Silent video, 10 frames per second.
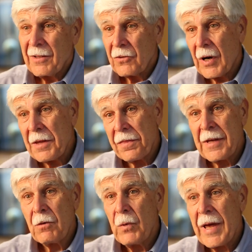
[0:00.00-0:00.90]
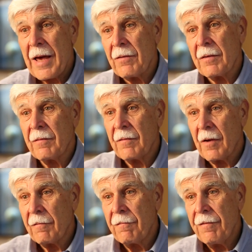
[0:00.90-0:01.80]
So I think we have a
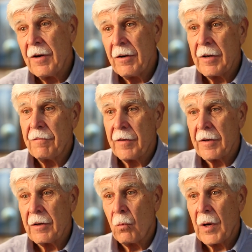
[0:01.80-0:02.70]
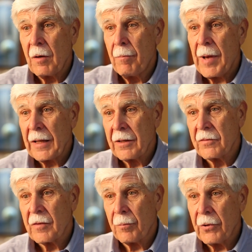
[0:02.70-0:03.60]
very, very
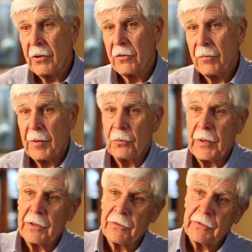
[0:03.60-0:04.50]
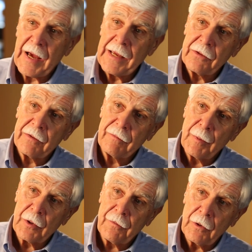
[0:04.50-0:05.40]
well-balanced approach between the science of
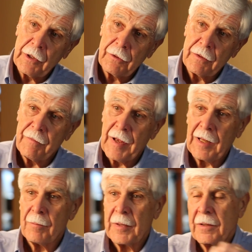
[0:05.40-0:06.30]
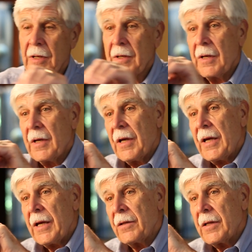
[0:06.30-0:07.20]
portfolio development
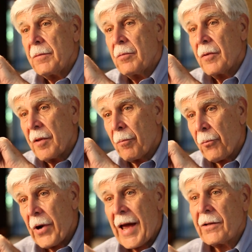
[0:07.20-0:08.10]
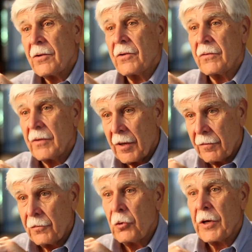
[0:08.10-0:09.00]
and the practice
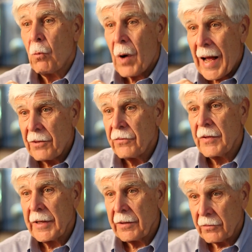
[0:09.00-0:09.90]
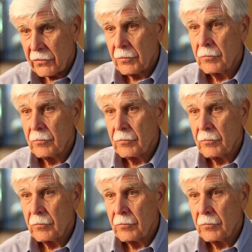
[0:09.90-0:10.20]
of doing wise things.